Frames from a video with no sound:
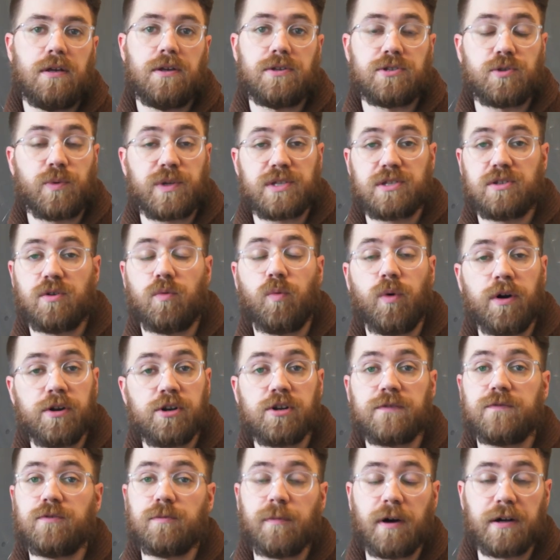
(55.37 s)
So what's so
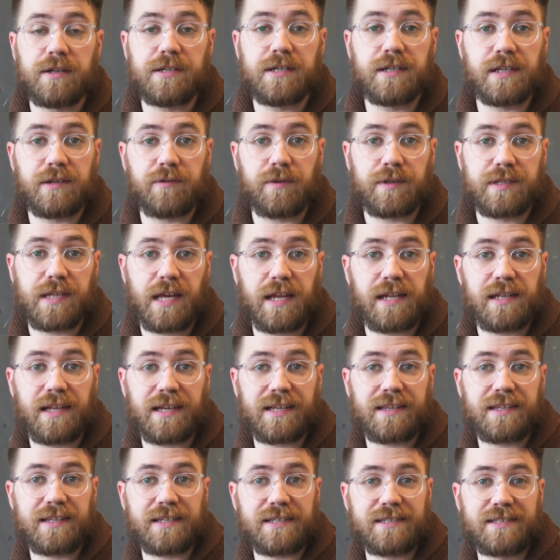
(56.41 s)
wonderful about dealing with data
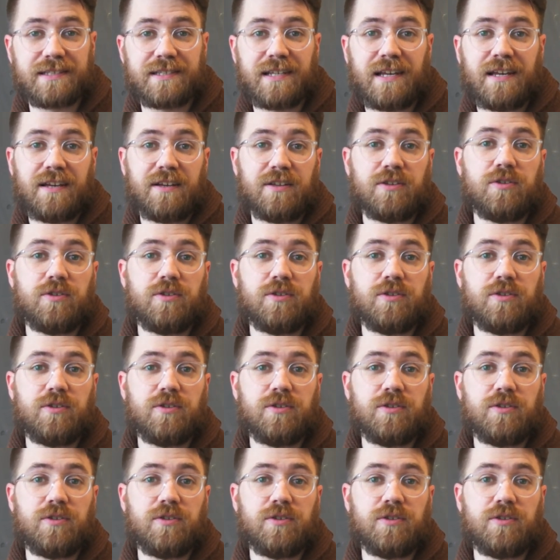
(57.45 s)
like this?